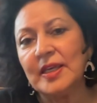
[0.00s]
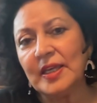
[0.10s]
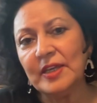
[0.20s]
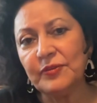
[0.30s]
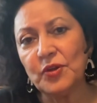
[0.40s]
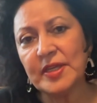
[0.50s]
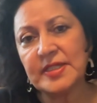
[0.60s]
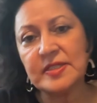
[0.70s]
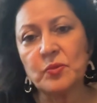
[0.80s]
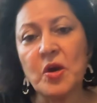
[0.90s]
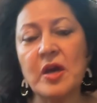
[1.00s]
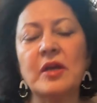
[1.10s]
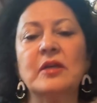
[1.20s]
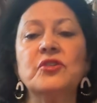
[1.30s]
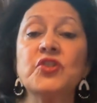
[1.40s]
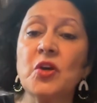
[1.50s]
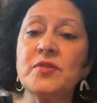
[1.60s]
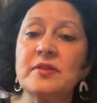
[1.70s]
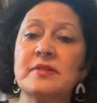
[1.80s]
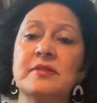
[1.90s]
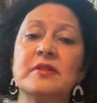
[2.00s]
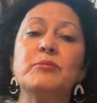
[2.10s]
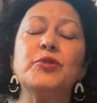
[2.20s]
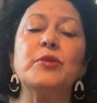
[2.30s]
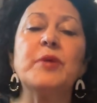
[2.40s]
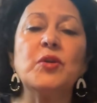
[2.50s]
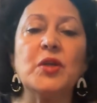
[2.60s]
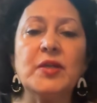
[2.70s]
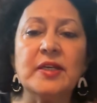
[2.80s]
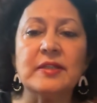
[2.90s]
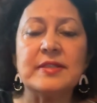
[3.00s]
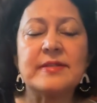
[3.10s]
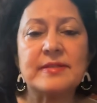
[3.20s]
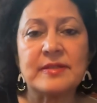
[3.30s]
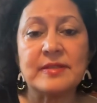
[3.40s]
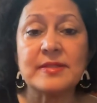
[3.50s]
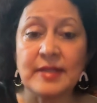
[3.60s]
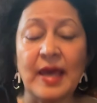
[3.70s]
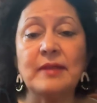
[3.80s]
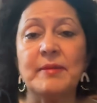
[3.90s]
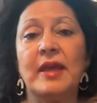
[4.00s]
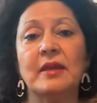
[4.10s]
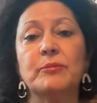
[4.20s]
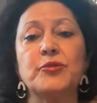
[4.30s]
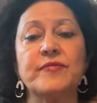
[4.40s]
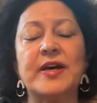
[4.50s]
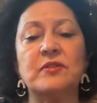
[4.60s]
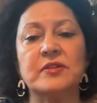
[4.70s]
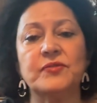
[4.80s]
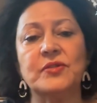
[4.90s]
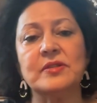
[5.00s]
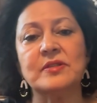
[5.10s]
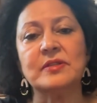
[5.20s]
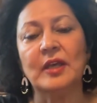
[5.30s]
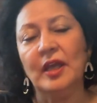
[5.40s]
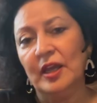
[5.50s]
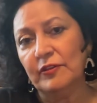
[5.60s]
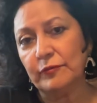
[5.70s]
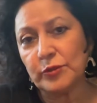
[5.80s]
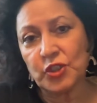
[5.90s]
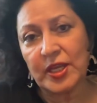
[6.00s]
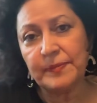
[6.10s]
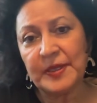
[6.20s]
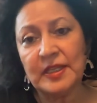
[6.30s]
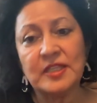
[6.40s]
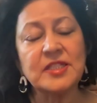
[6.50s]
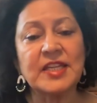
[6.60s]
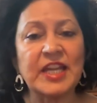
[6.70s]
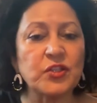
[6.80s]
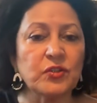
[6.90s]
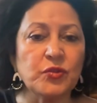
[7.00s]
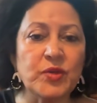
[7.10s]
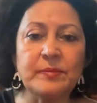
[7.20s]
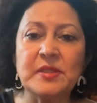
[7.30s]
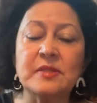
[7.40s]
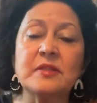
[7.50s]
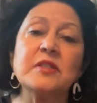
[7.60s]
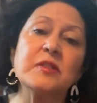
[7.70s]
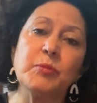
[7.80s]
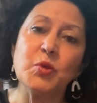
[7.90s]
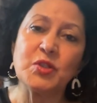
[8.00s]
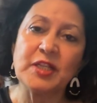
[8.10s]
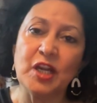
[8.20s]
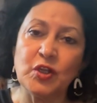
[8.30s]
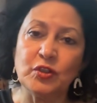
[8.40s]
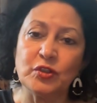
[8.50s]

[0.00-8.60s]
A4ID's work shows us that pro bono legal assistance can make a profound difference, from shaping international agreements to supporting local